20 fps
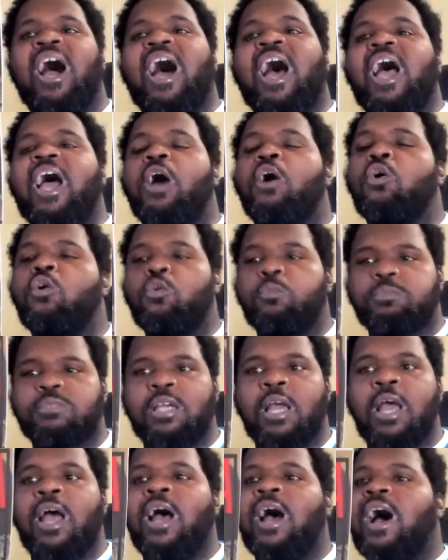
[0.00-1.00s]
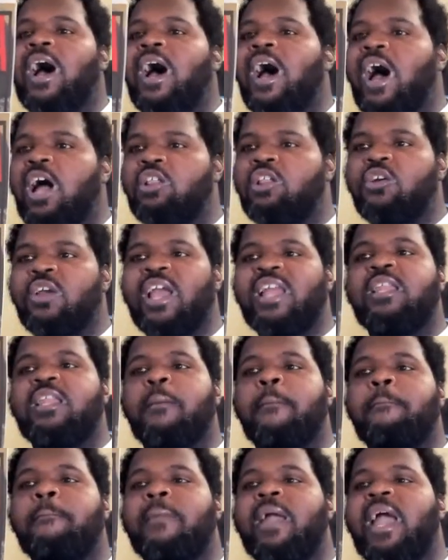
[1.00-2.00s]
I hooped, hollered,
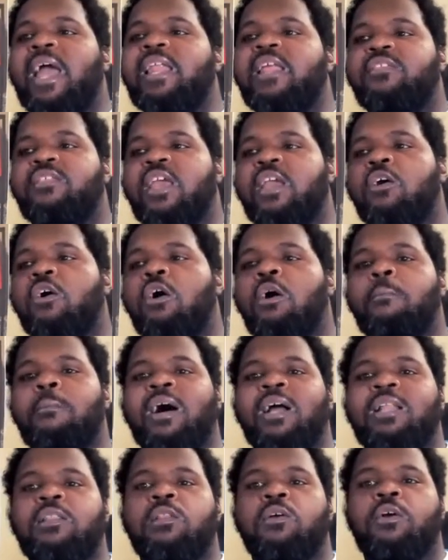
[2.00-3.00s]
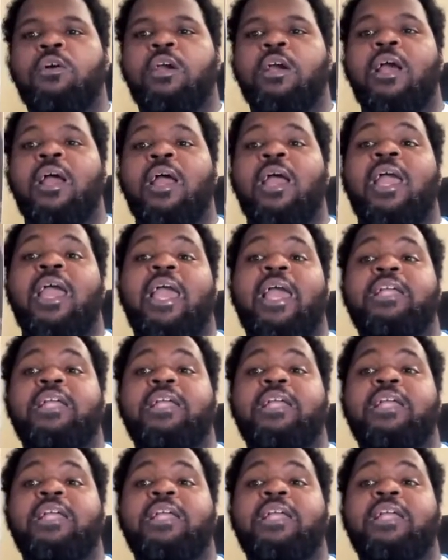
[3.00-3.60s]
and demanded they call my lawyer